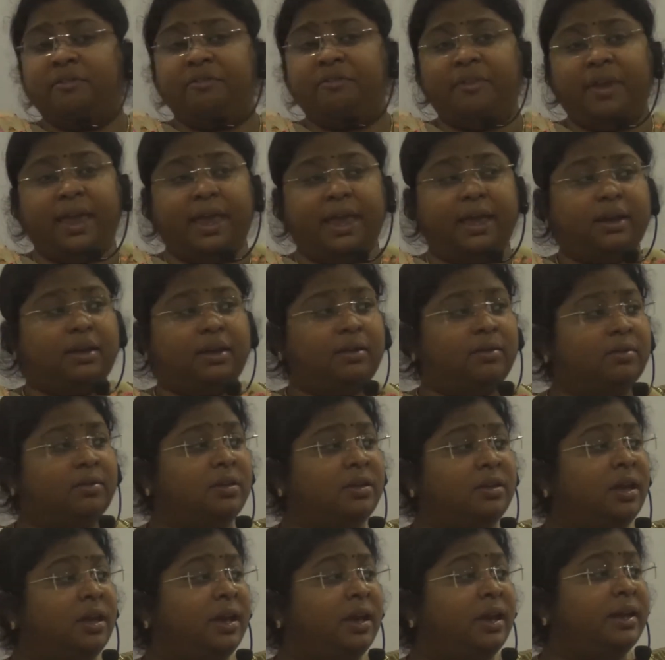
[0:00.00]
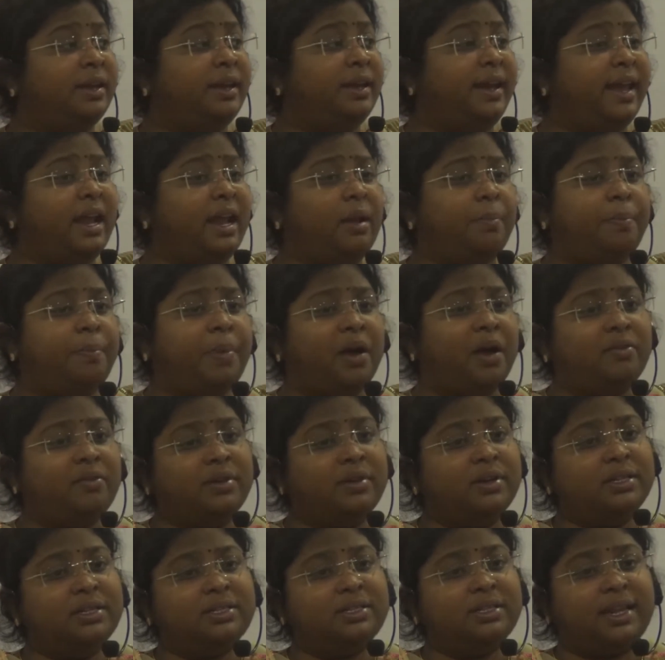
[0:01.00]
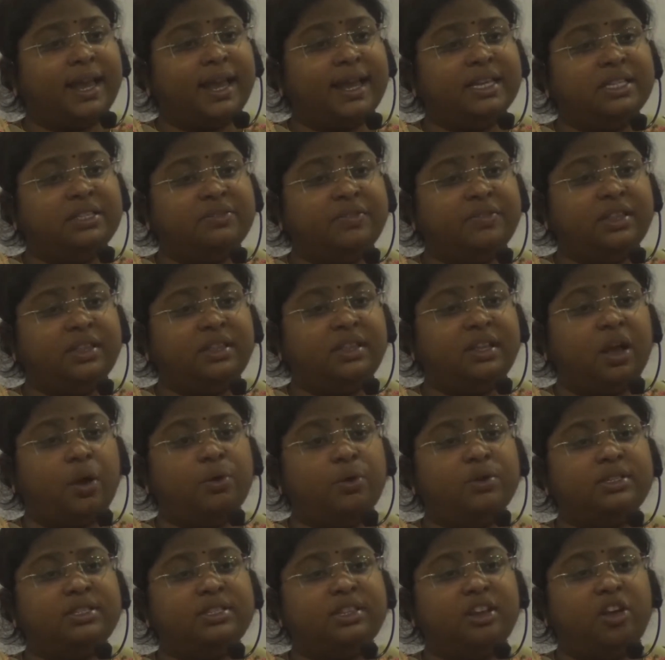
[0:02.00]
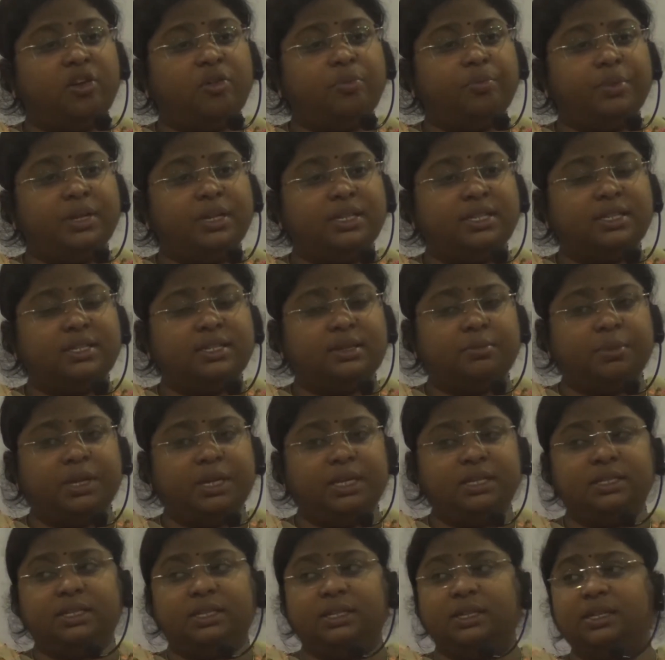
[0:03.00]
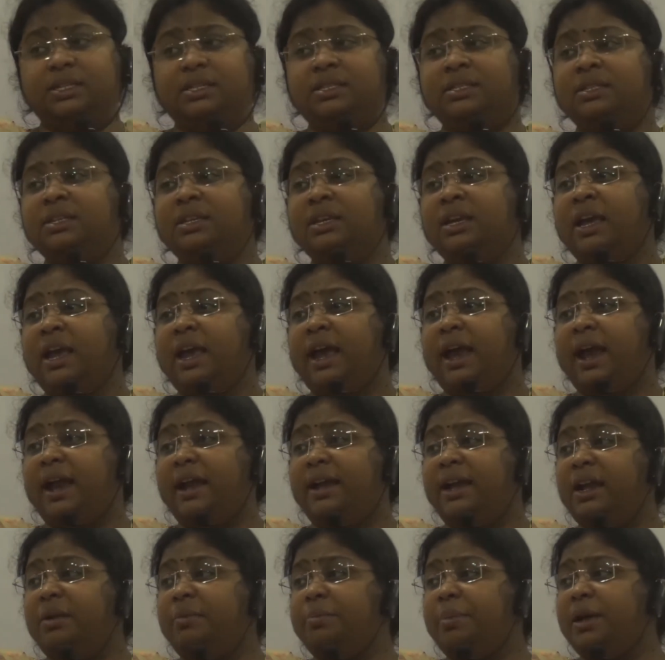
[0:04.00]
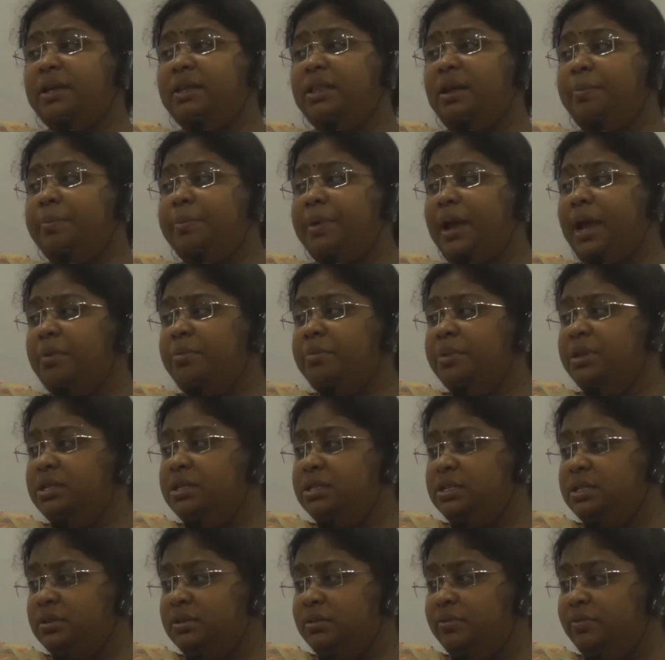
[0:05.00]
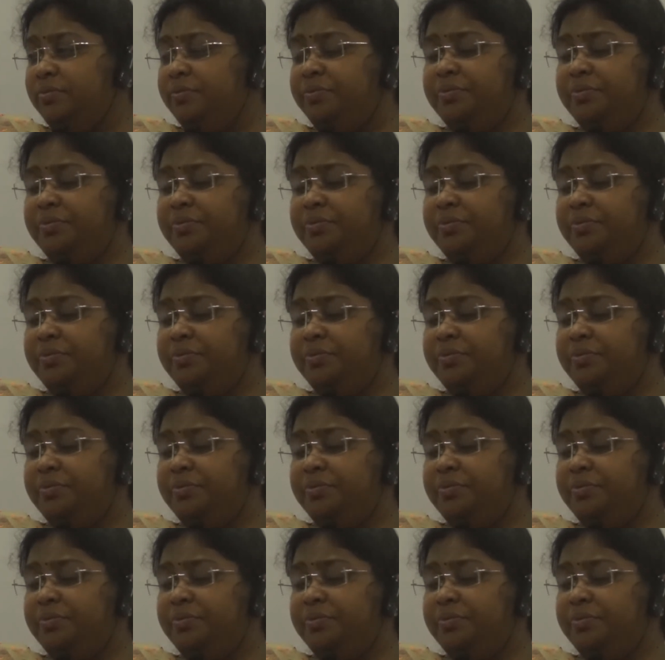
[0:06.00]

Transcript: where real powers lies with Council of Ministers headed by the Prime Minister.